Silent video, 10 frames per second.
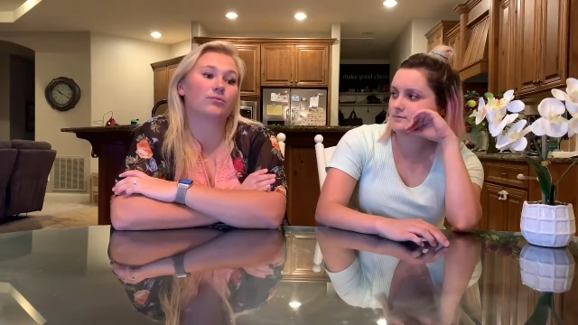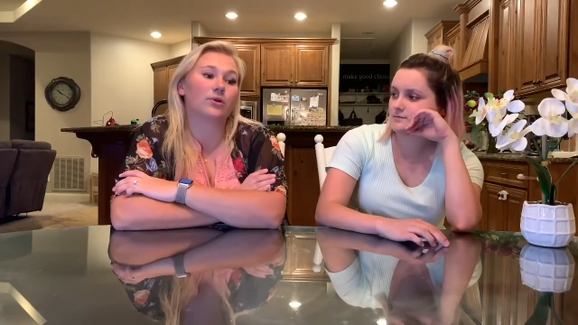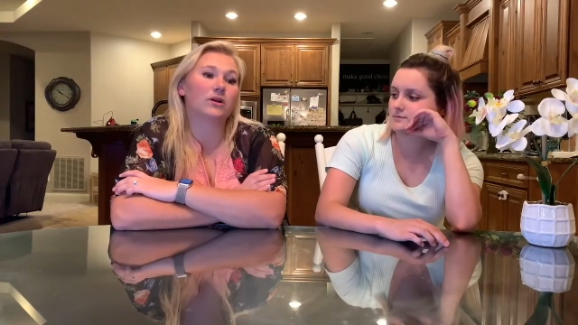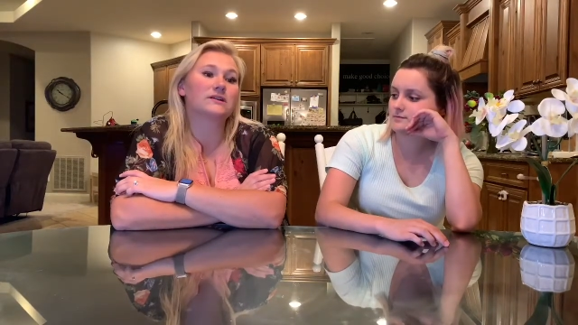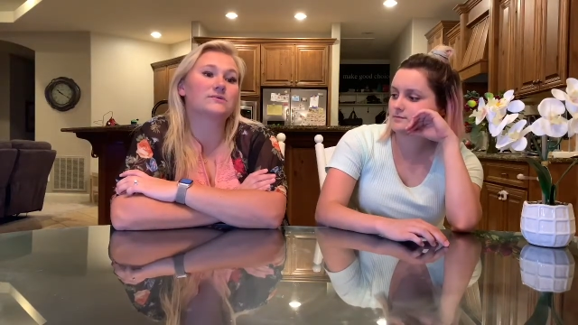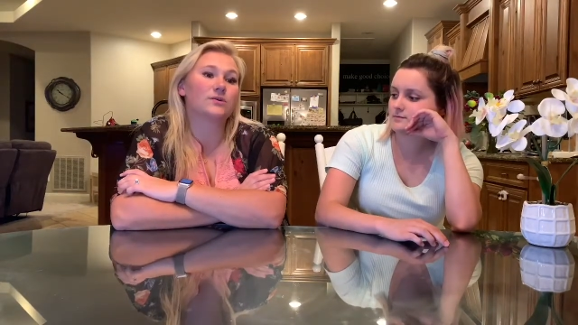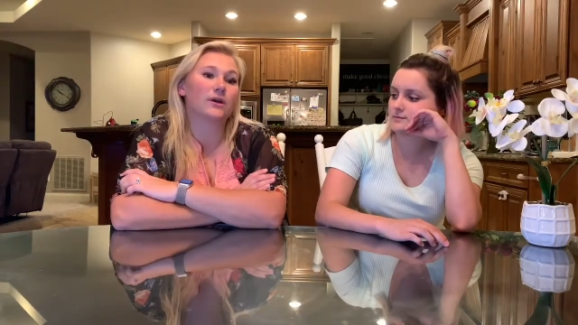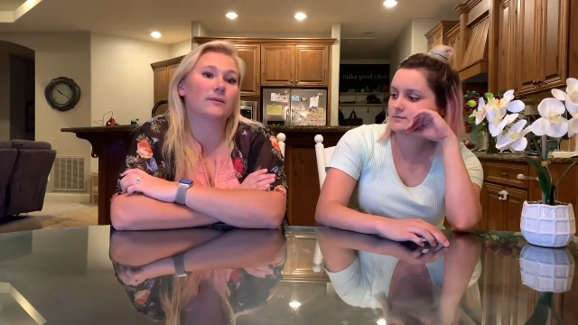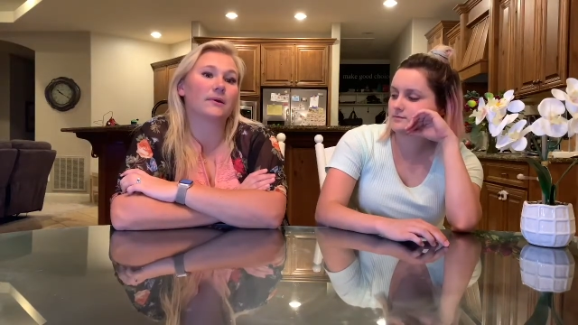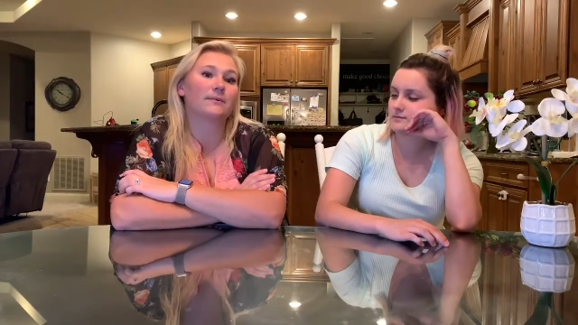Speaker 1: Bronx woke
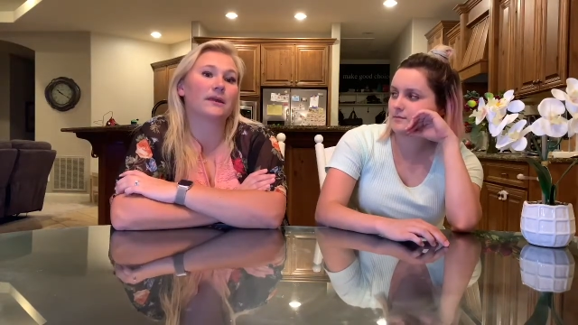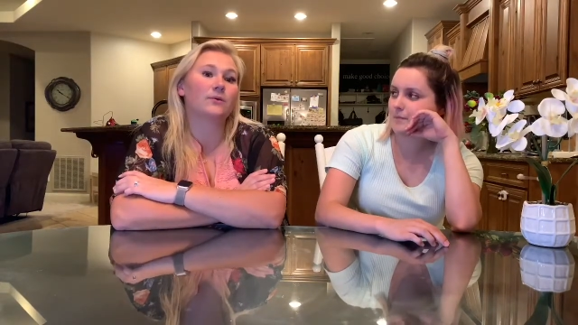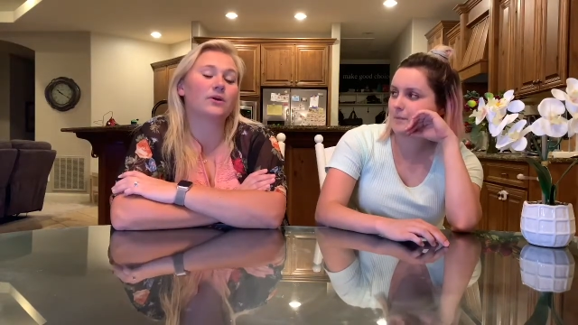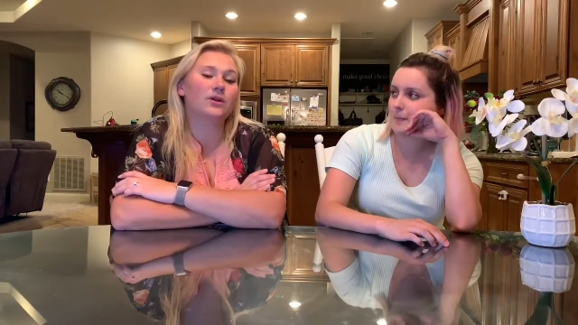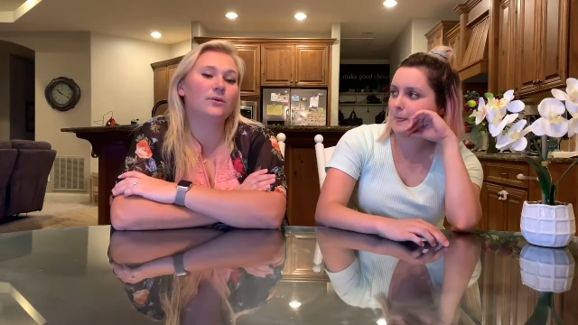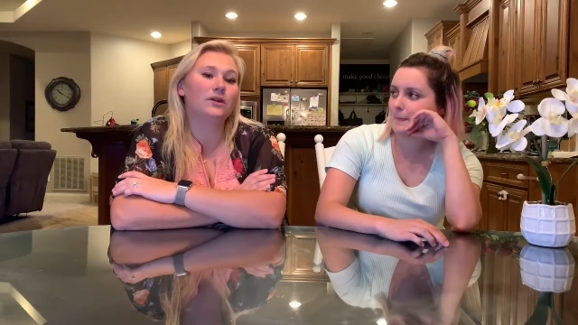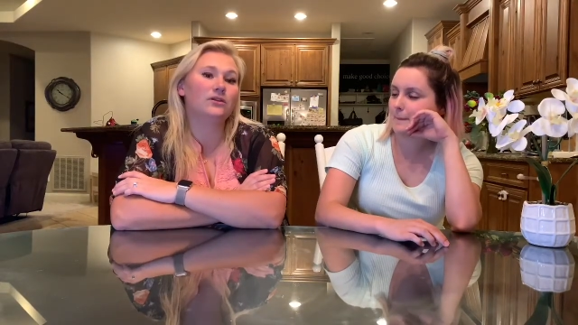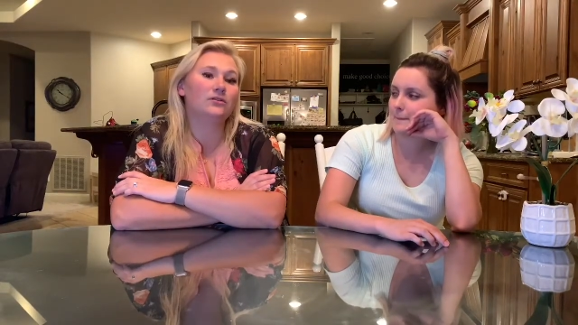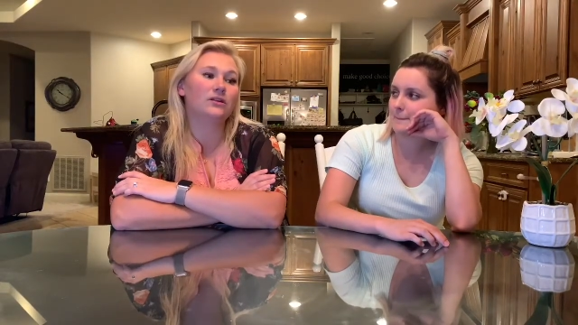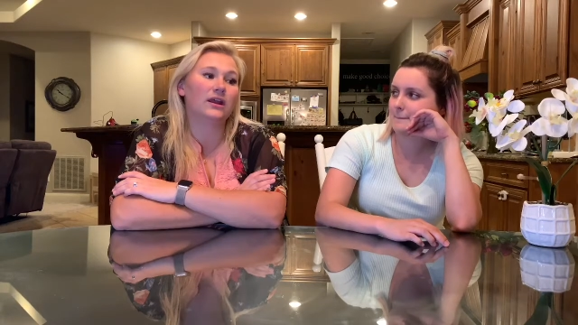up, I'm like, what do you want to
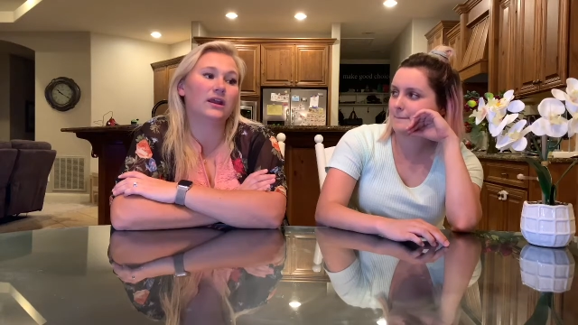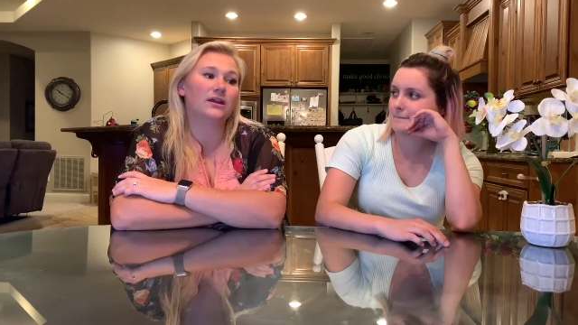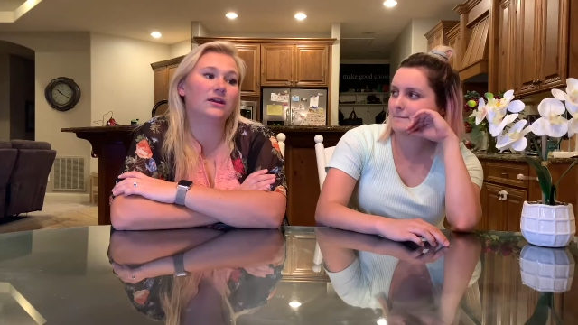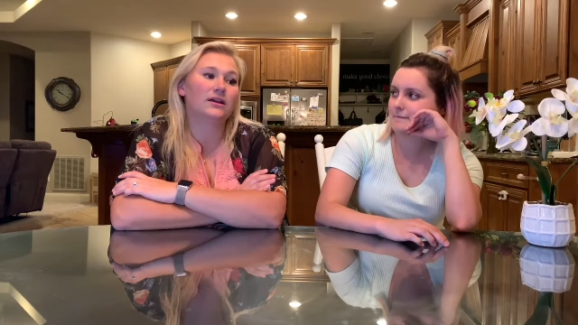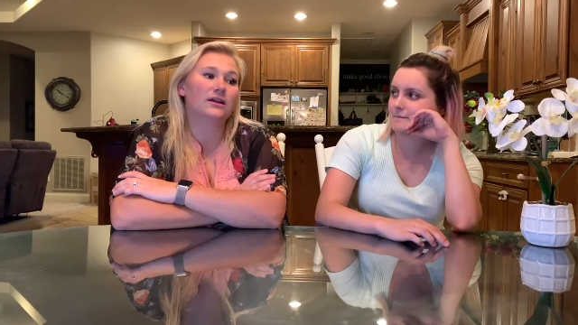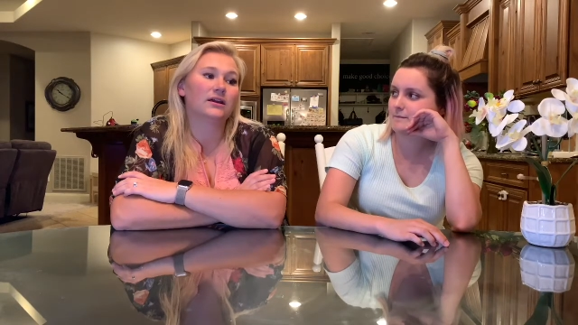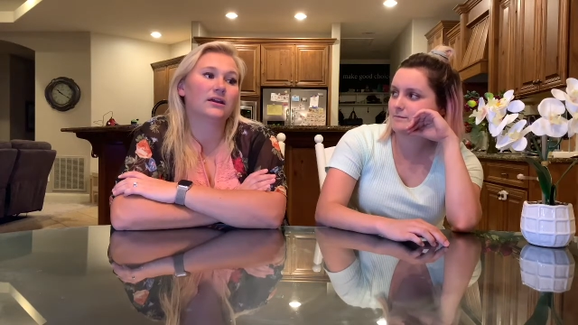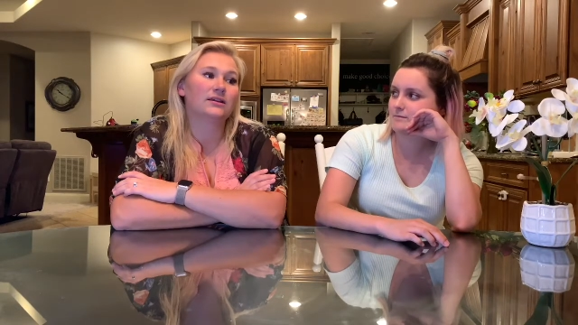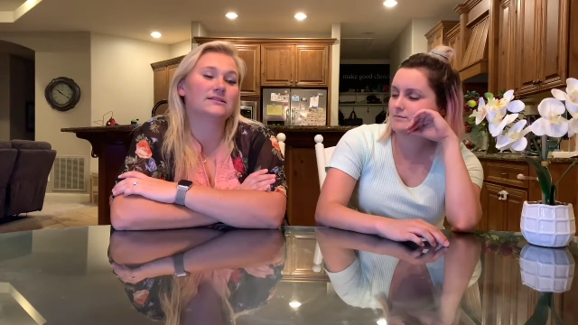do today? And